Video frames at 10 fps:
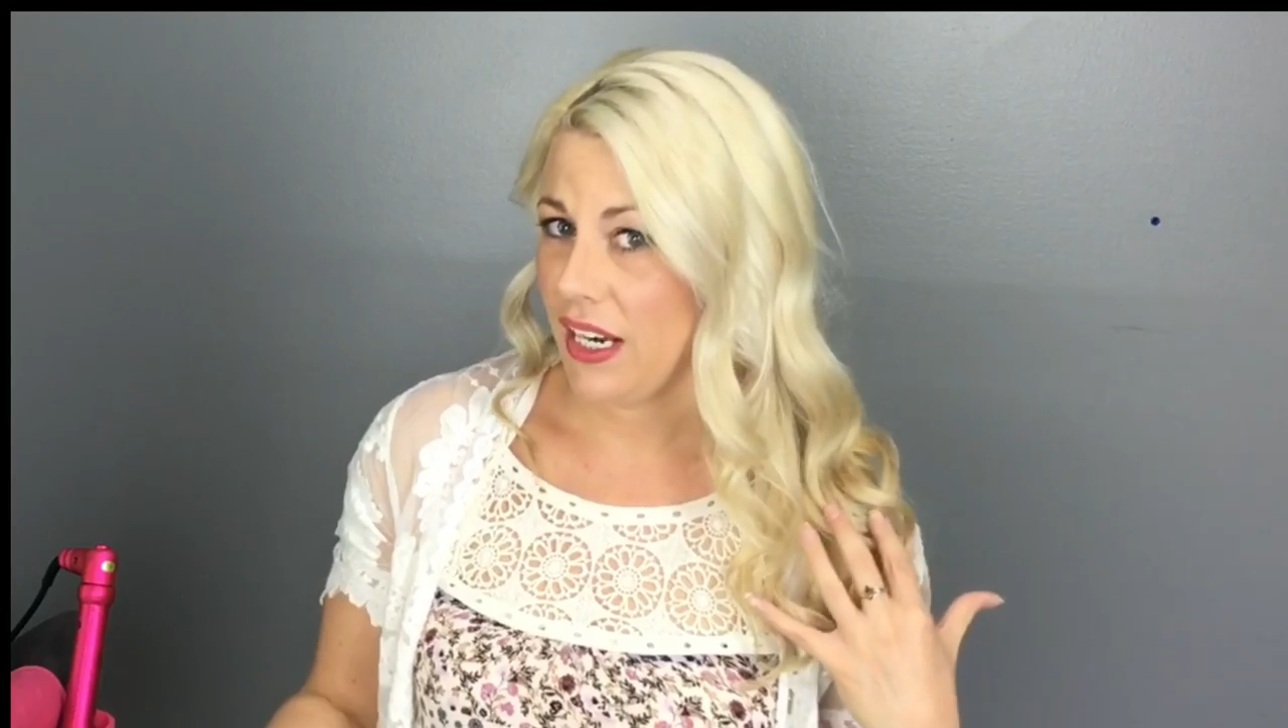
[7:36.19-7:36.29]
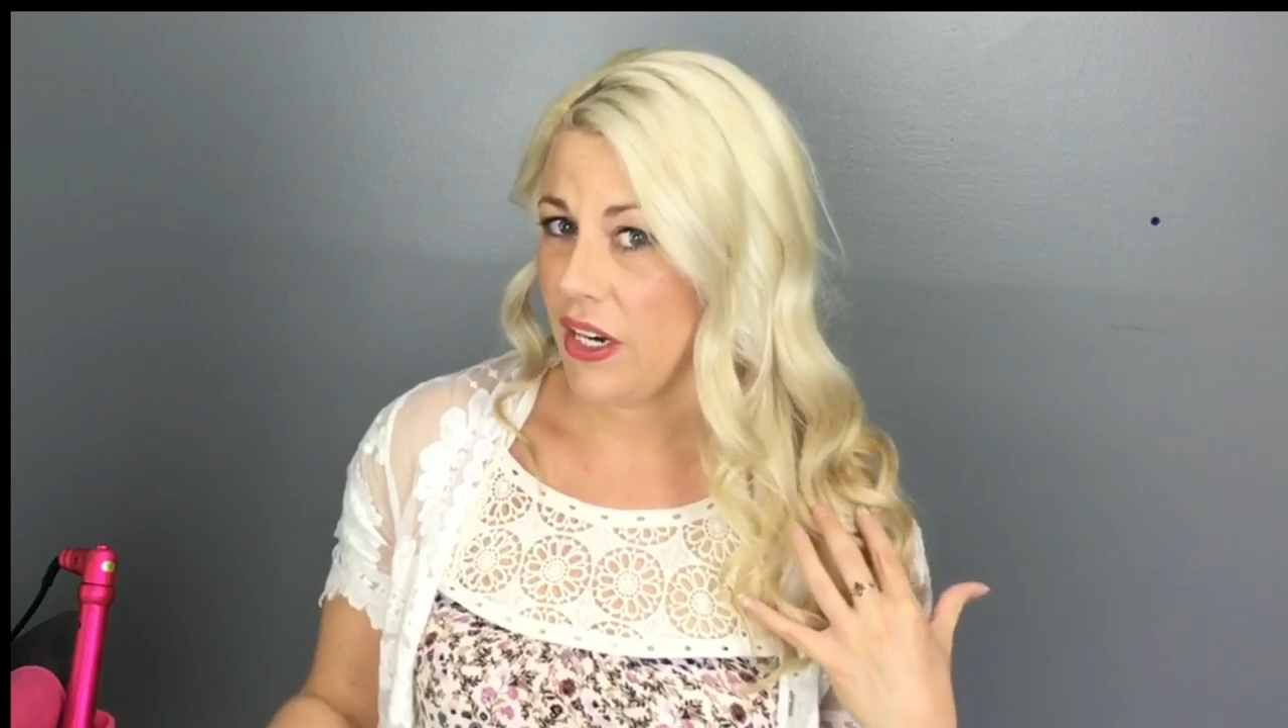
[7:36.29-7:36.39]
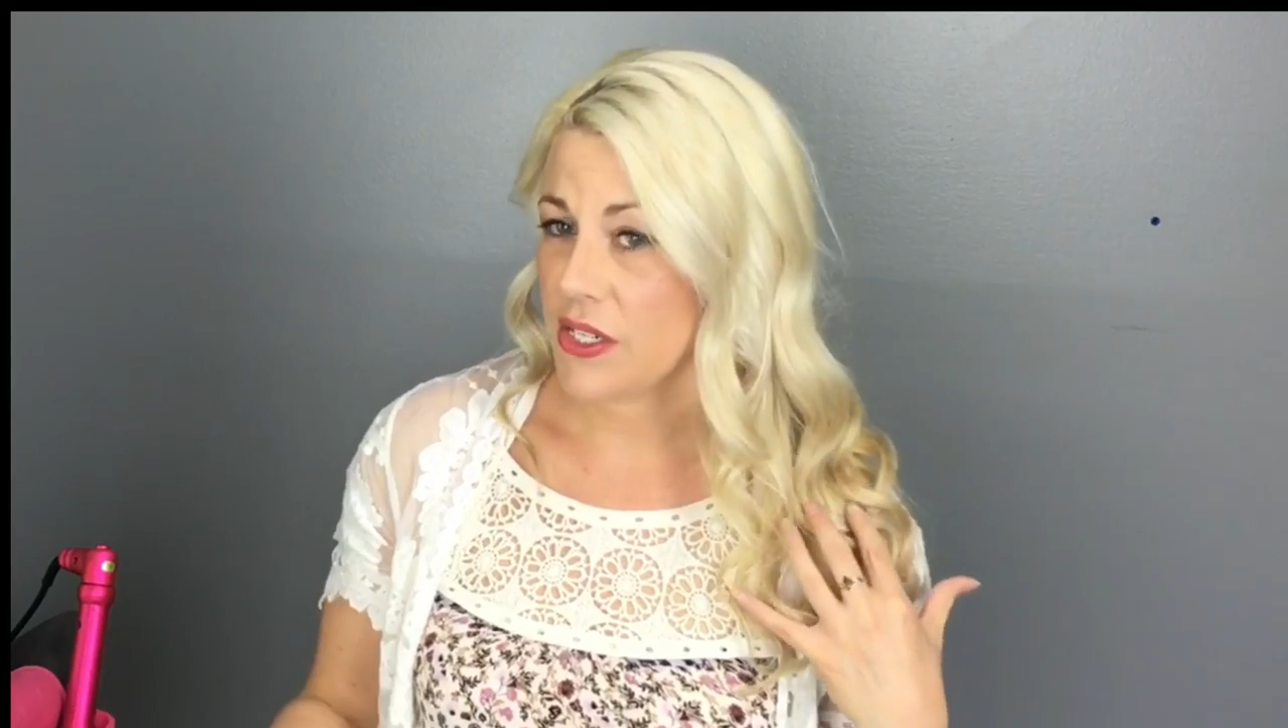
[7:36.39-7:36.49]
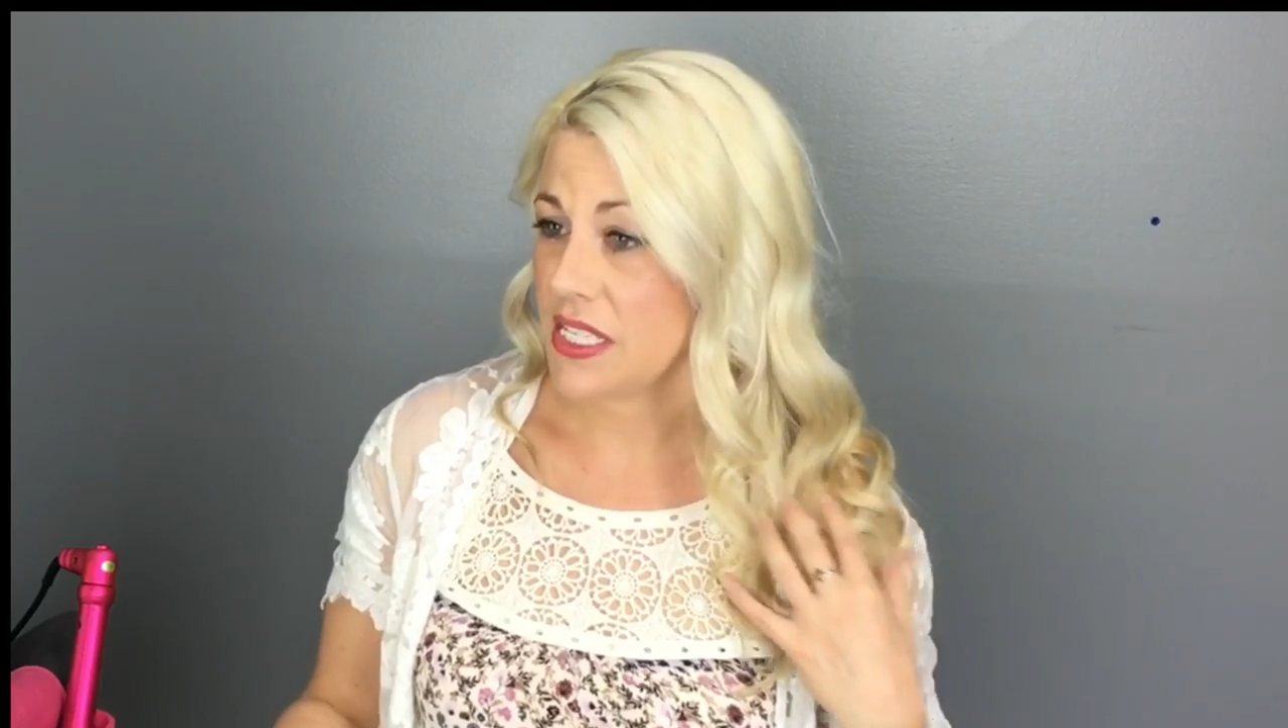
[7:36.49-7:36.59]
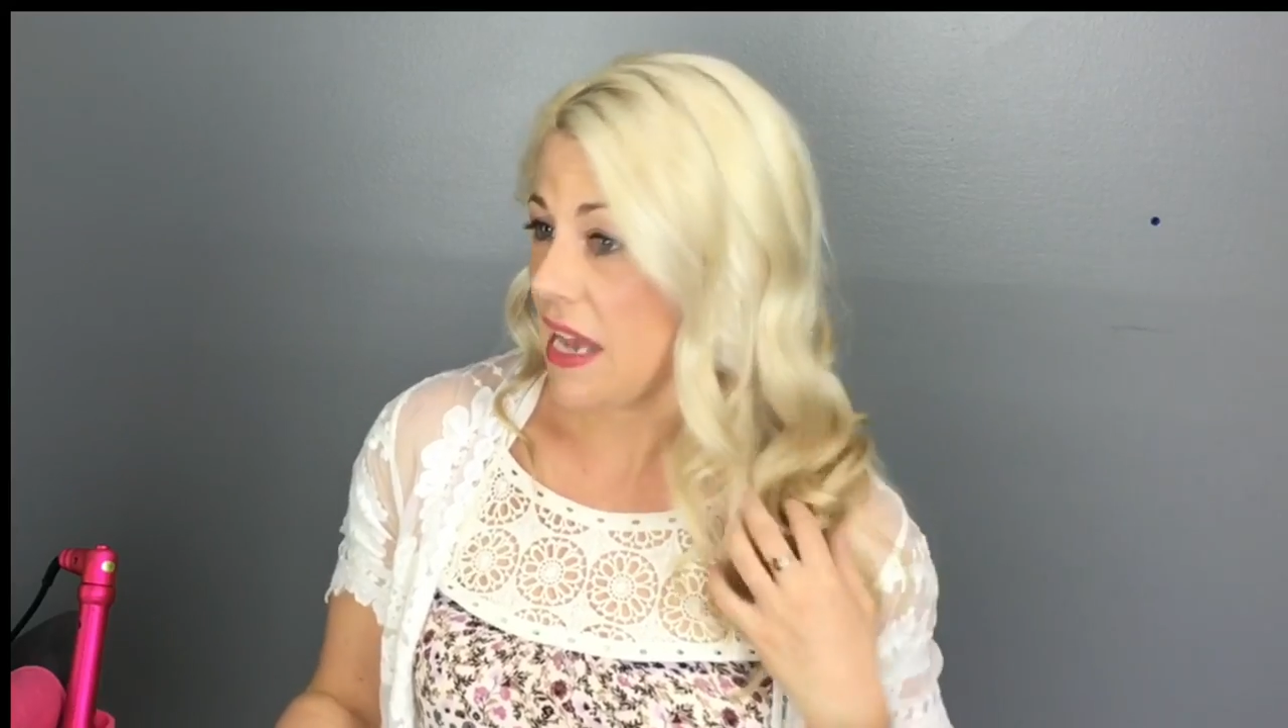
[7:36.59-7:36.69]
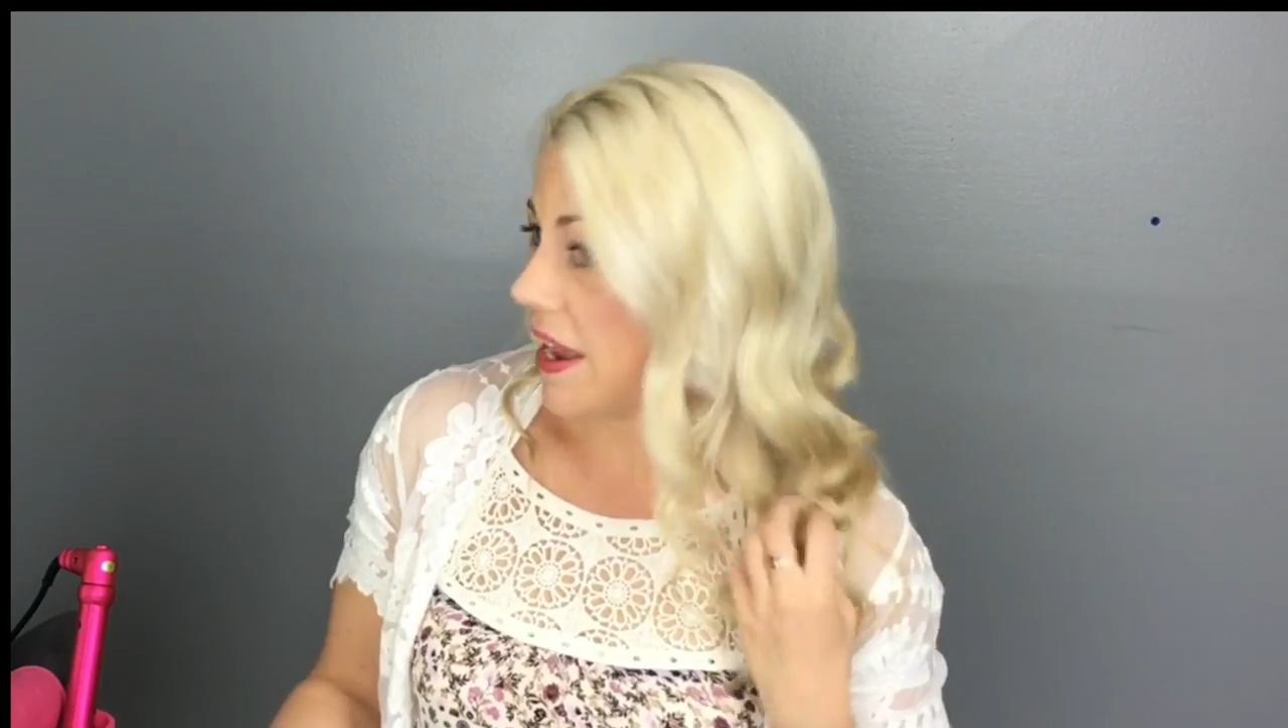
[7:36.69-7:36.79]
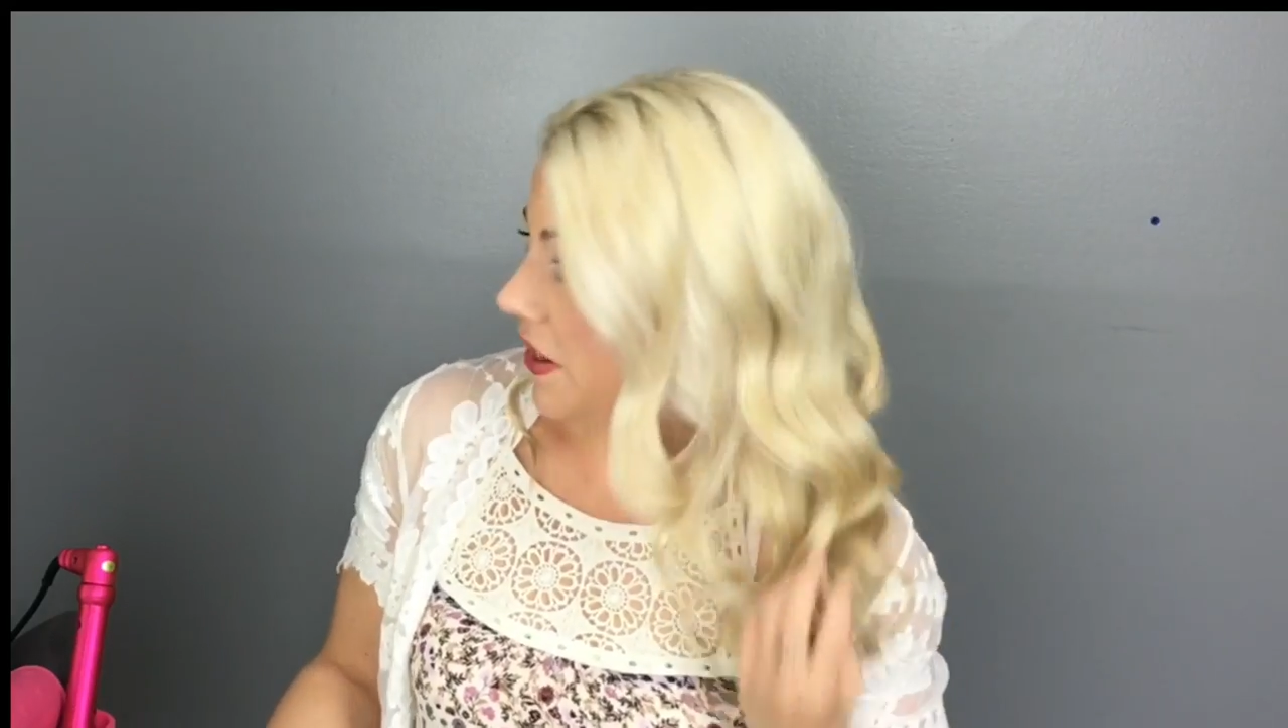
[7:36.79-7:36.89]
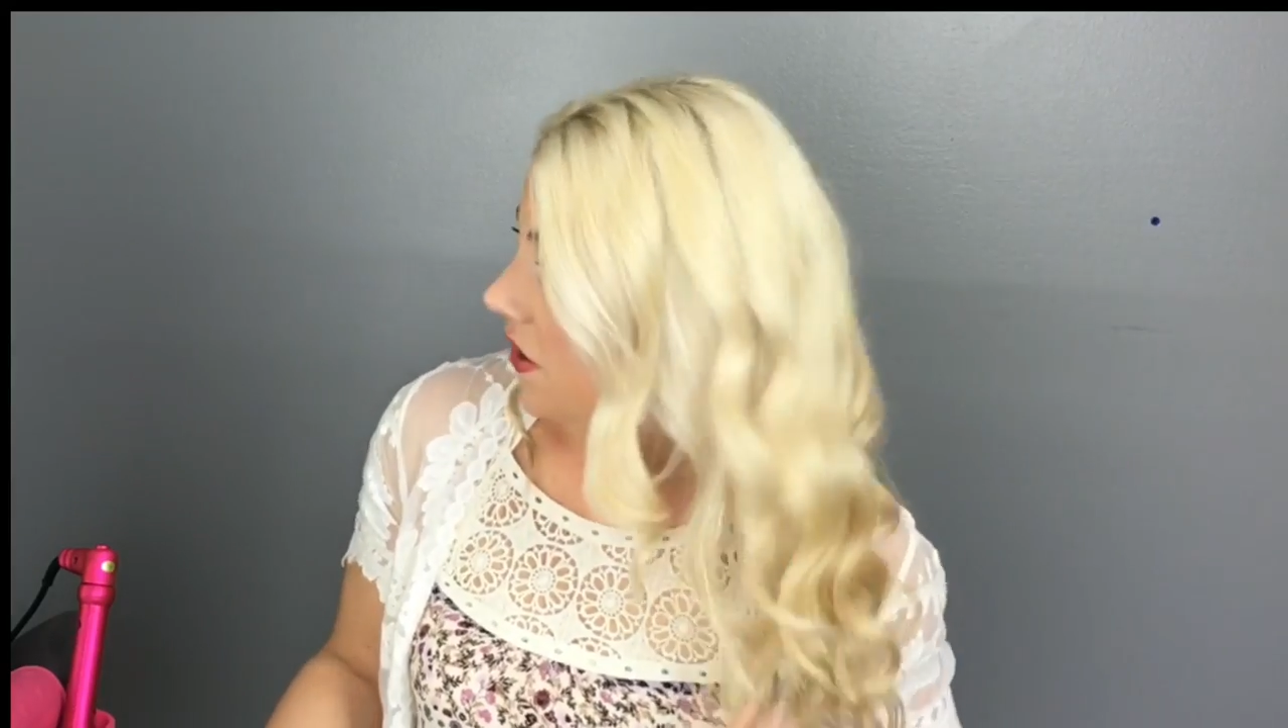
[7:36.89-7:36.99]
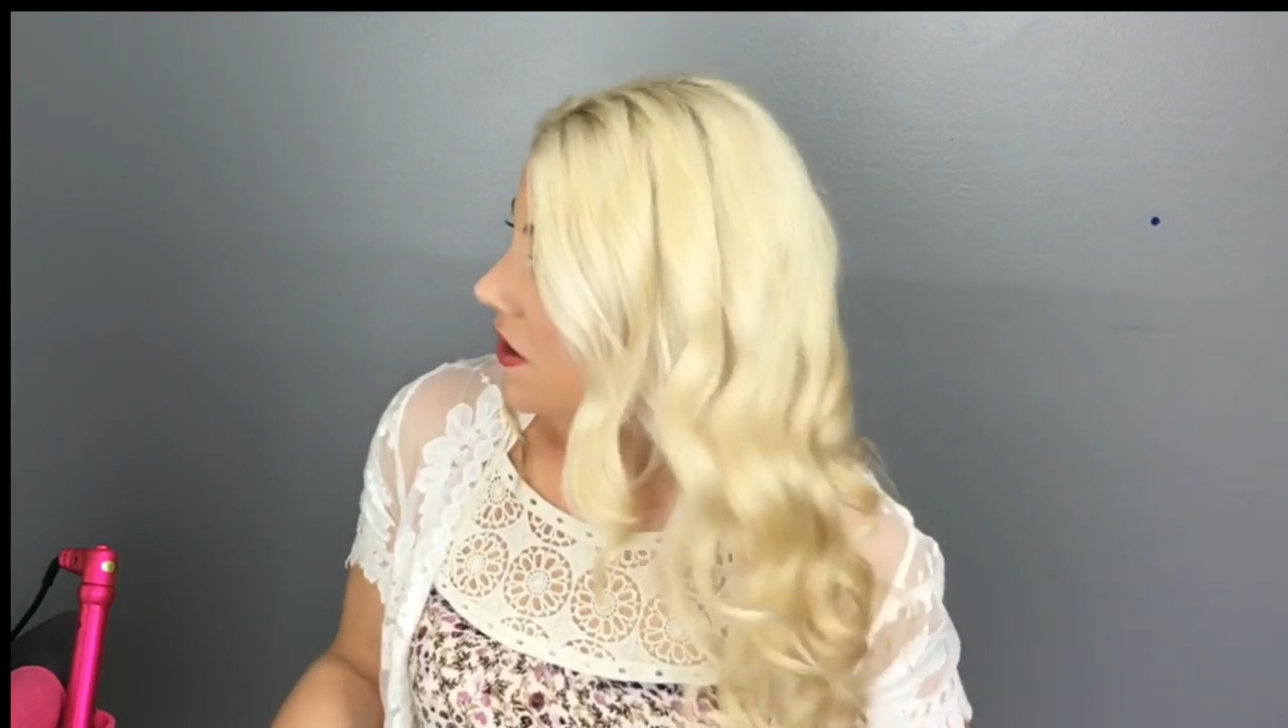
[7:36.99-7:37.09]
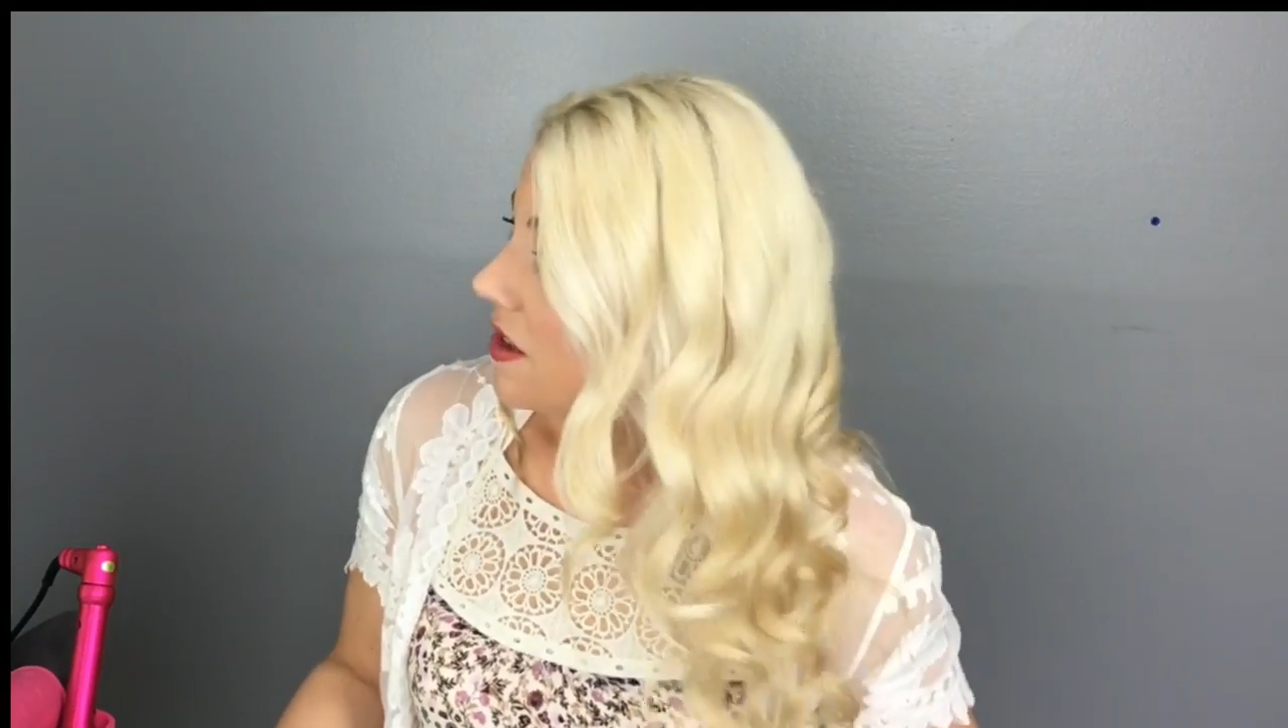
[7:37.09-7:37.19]

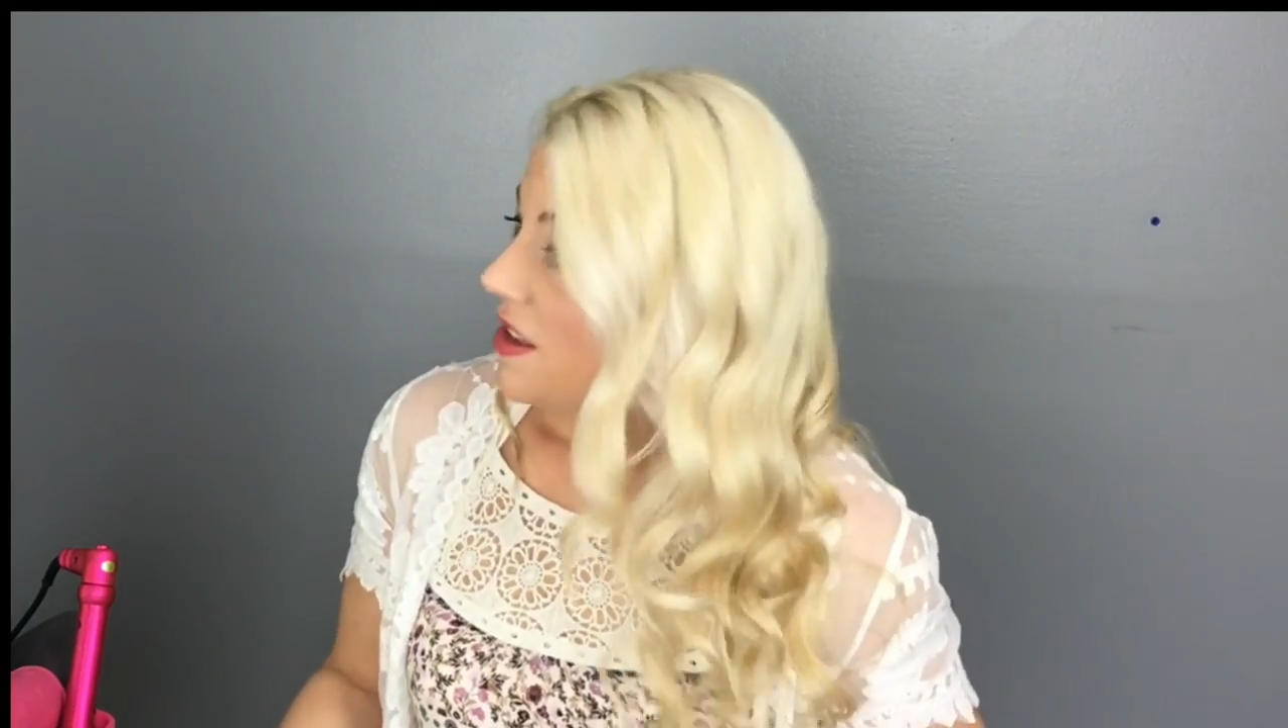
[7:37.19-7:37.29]
hairstyle.